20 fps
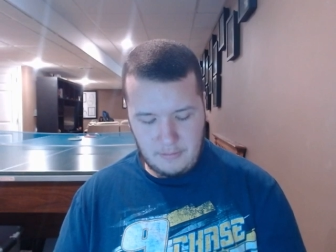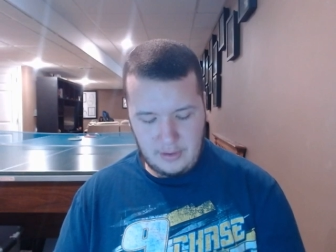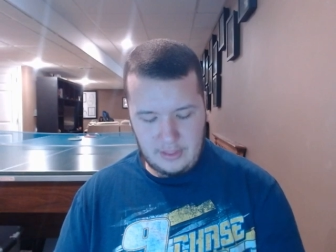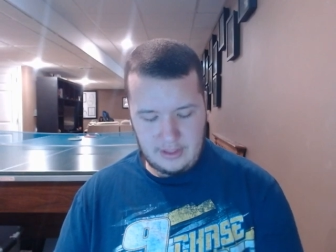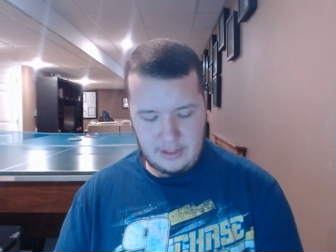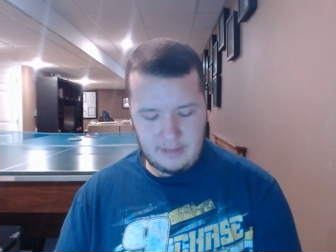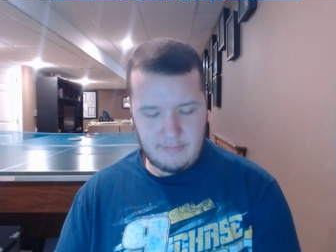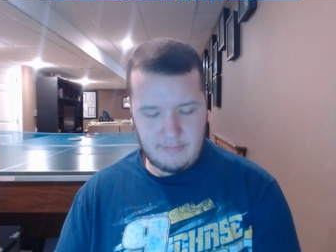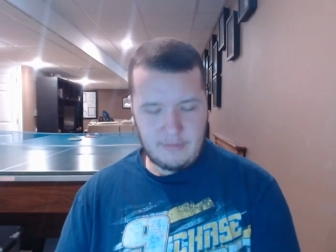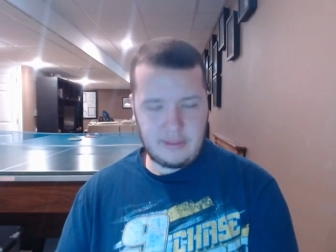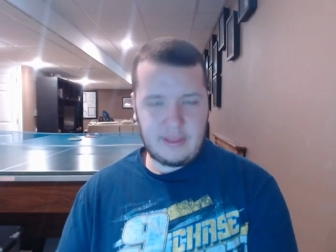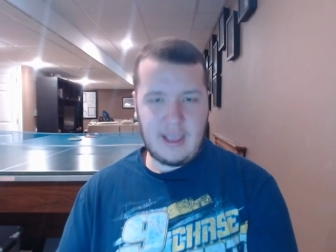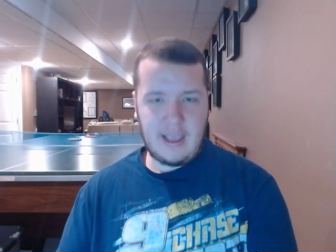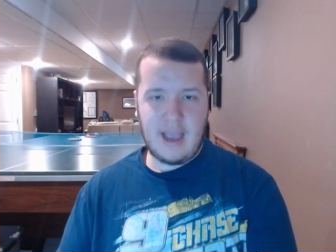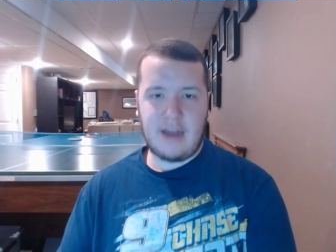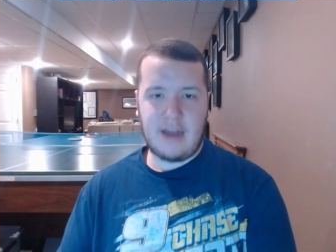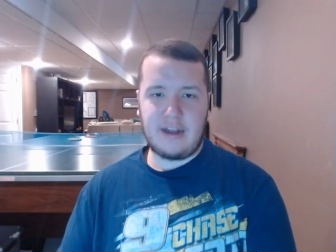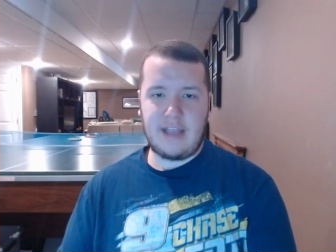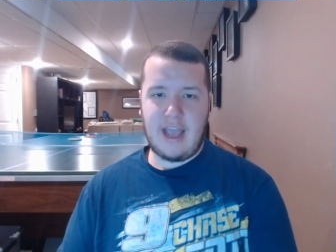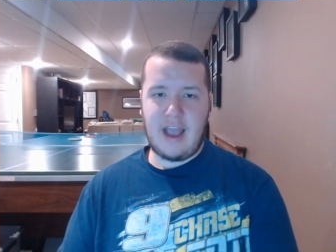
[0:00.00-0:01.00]
when the with the
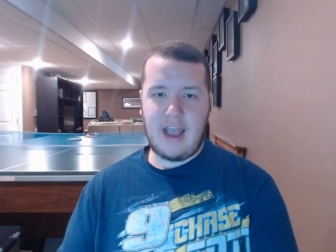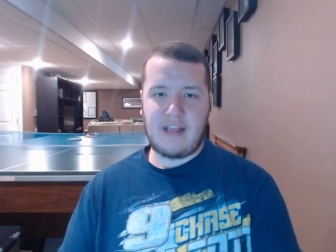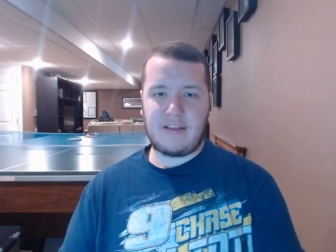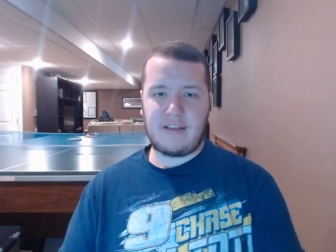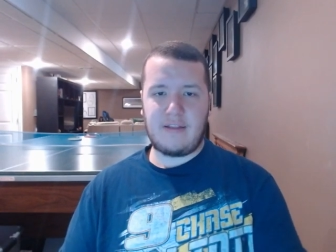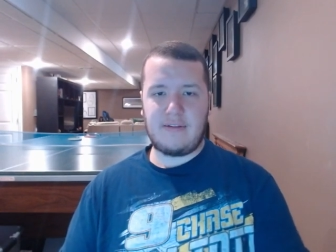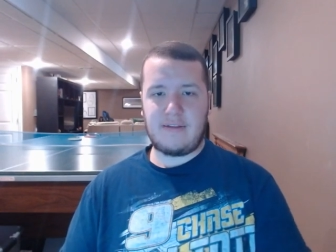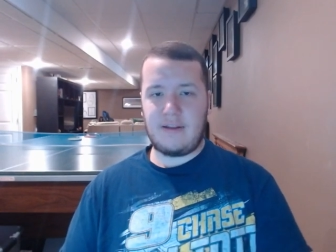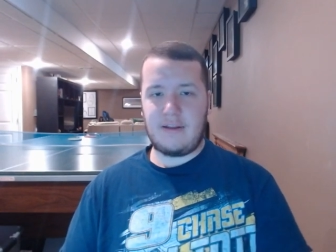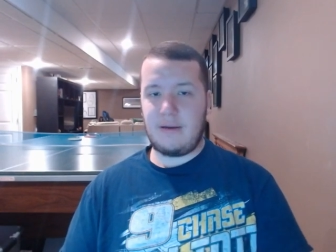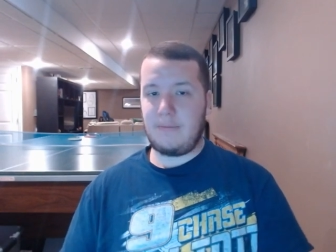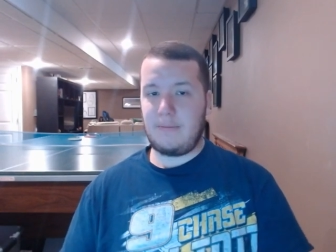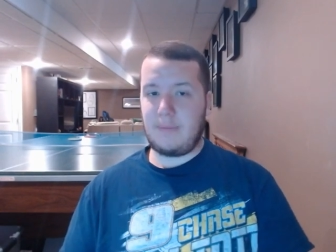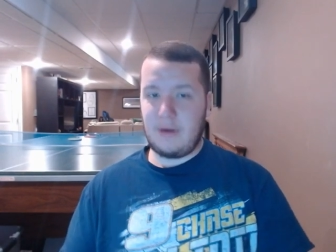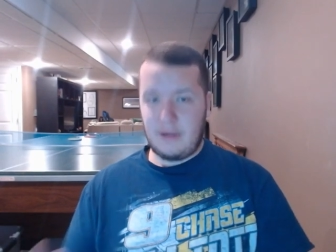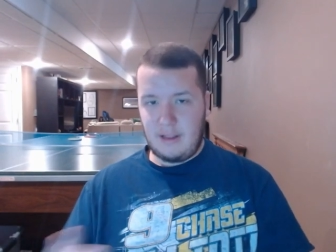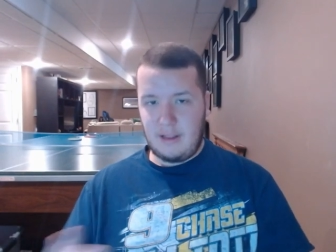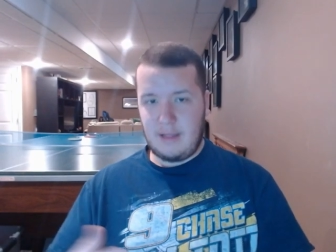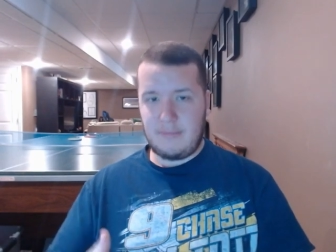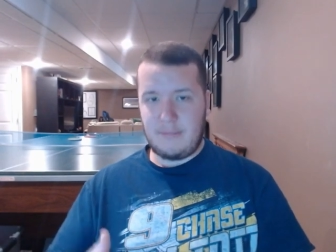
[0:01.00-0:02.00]
out of gas incident,
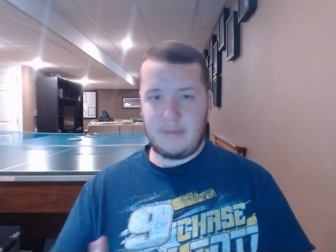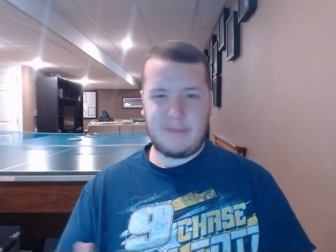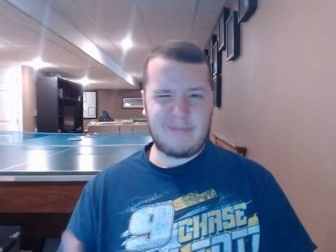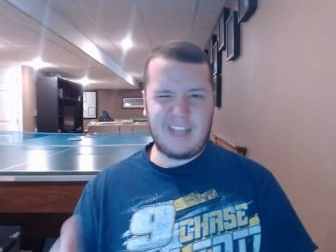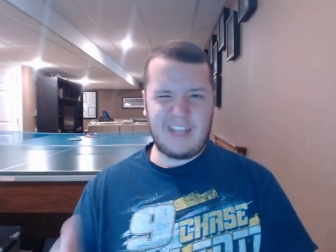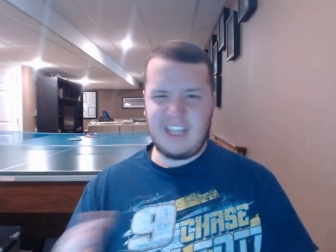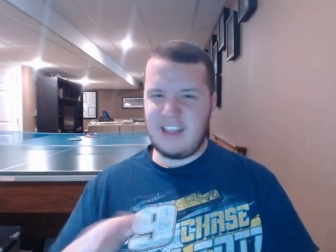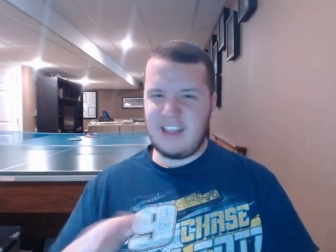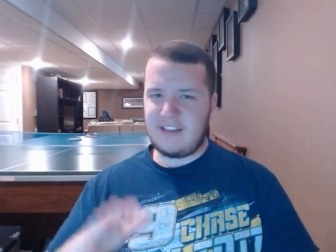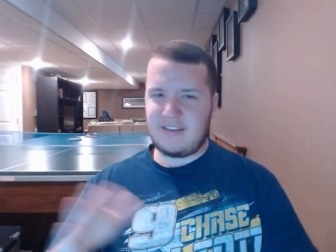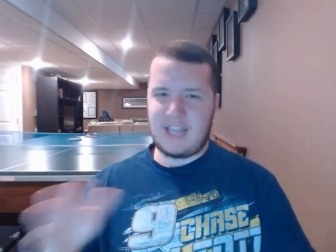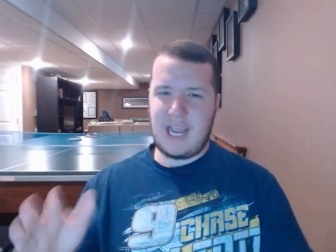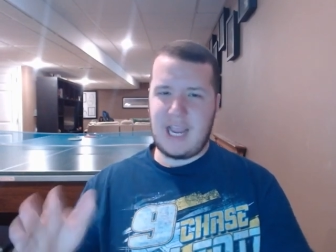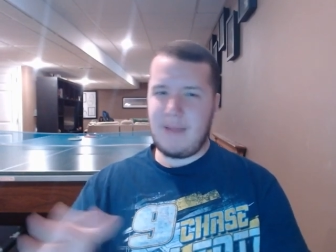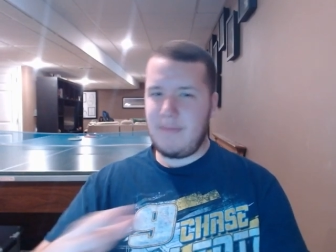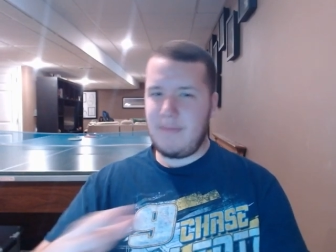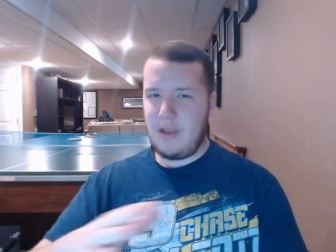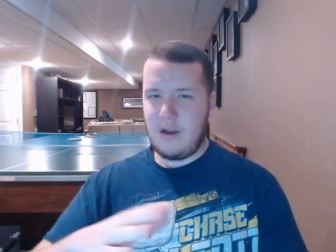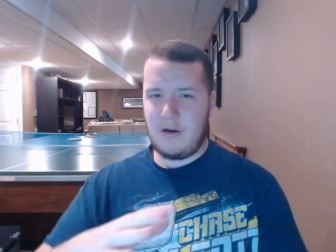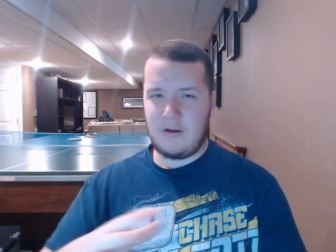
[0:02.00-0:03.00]
but a lot, but I think the
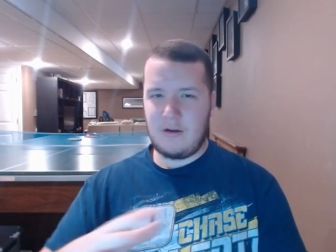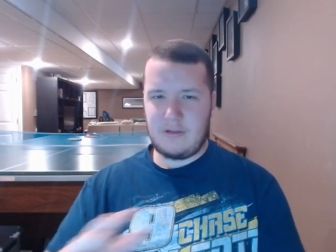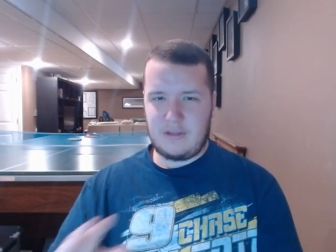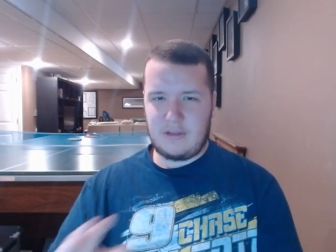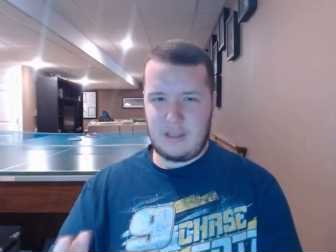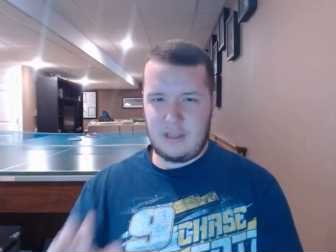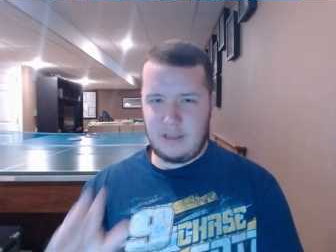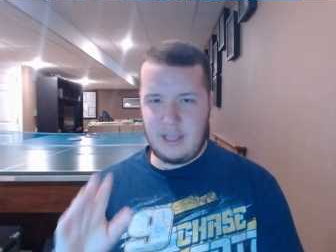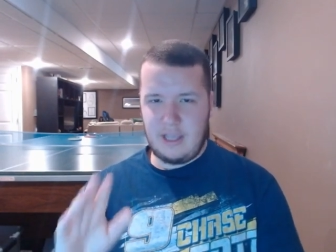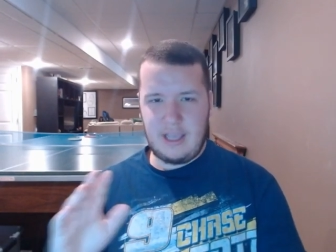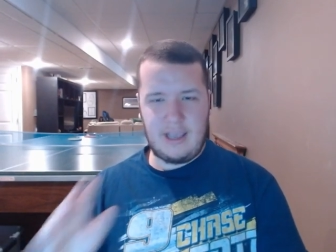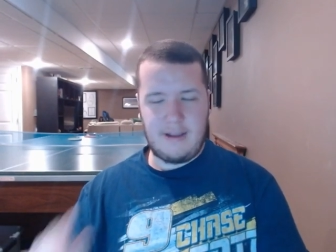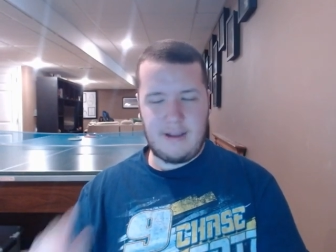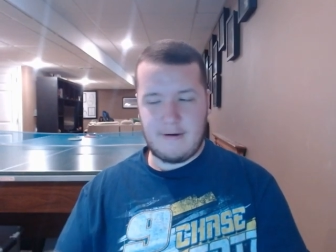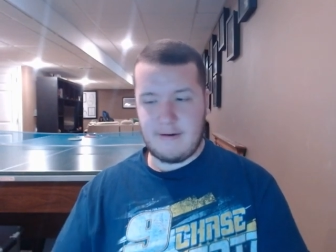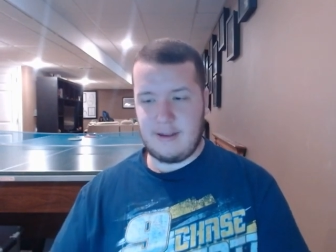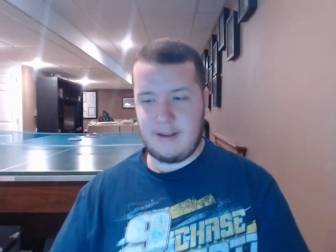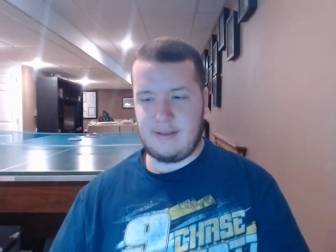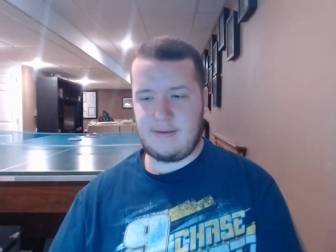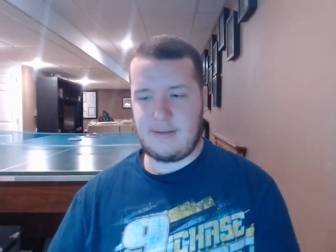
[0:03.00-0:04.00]
same year as the Lake
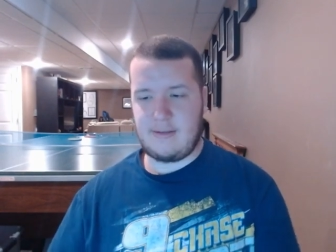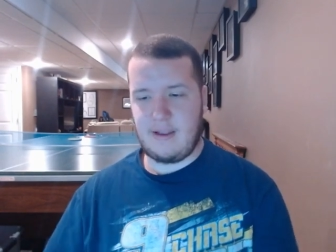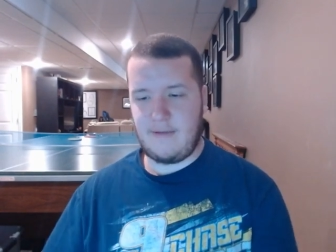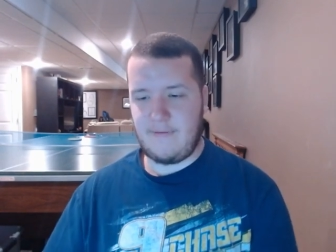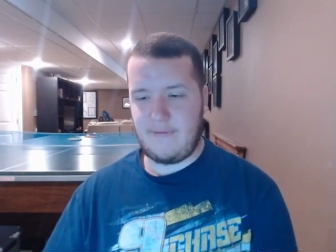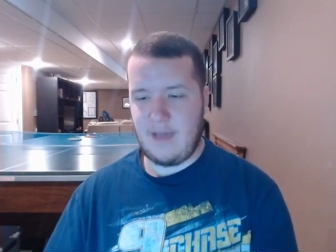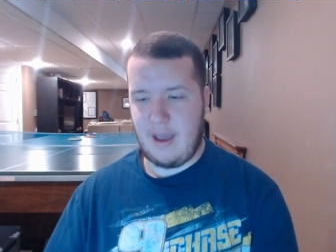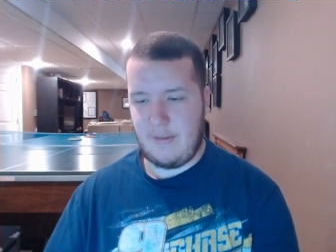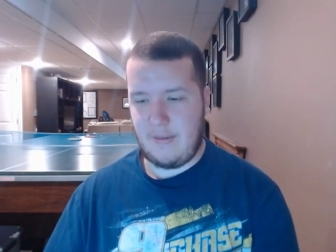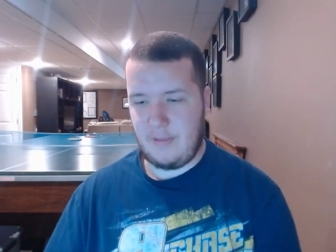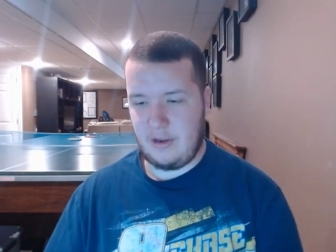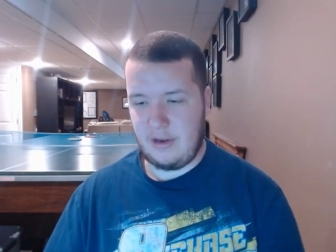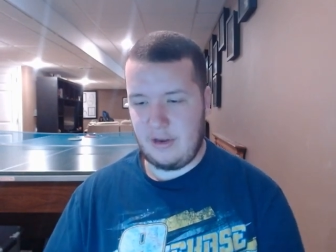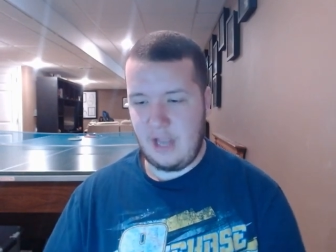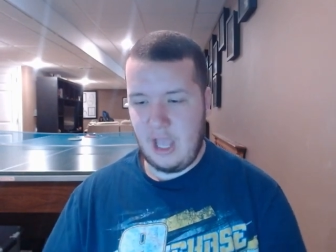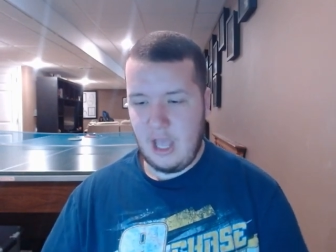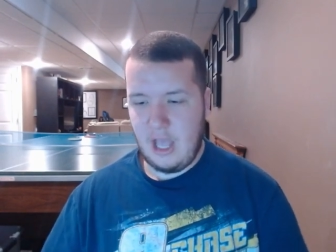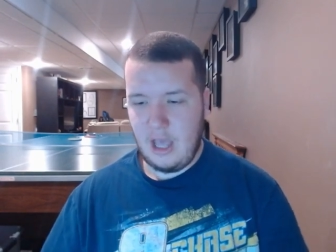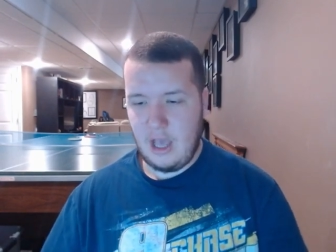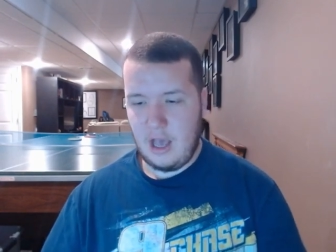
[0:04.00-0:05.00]
Huron stuff happened.
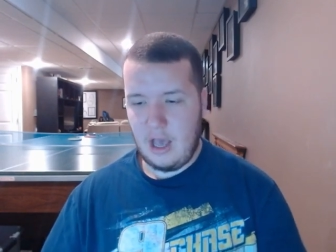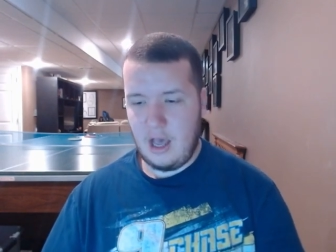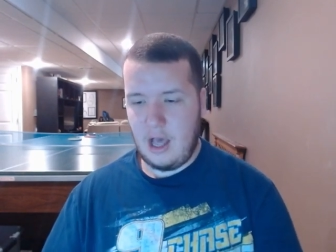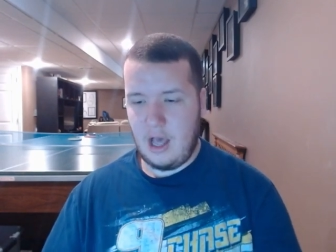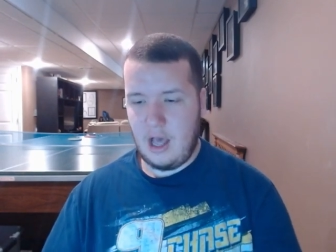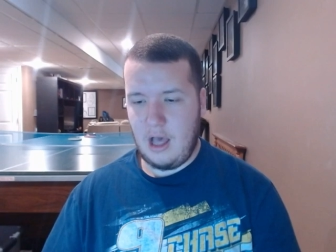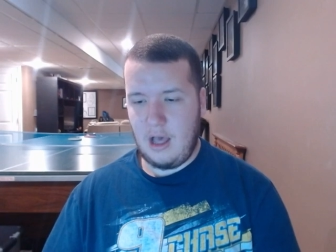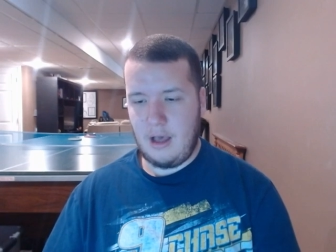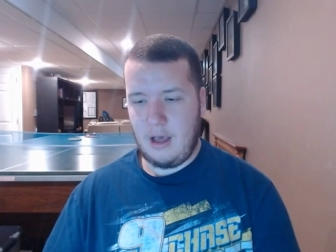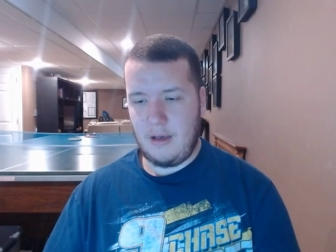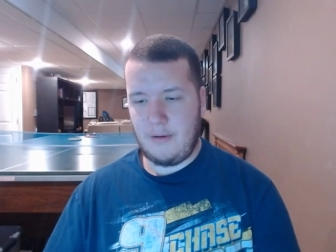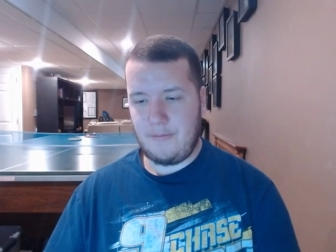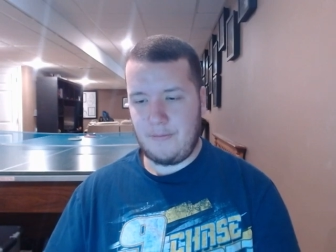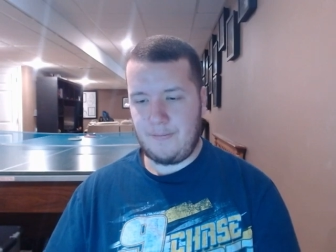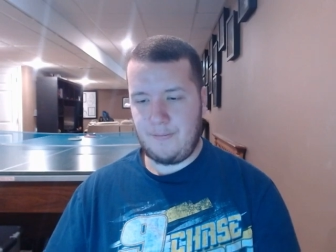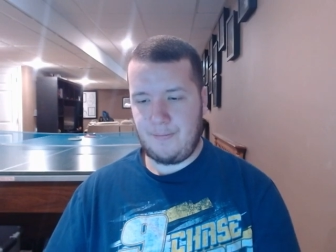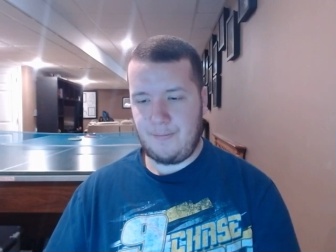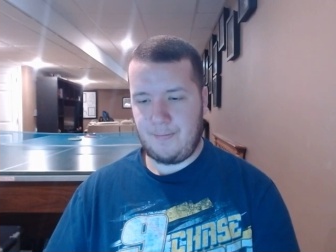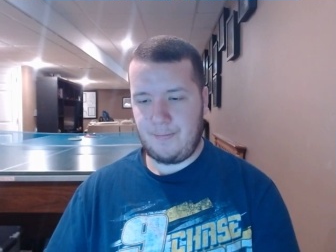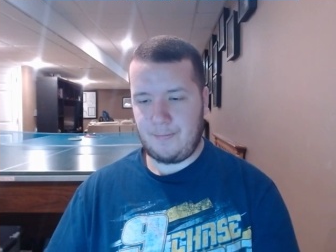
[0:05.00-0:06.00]
Um,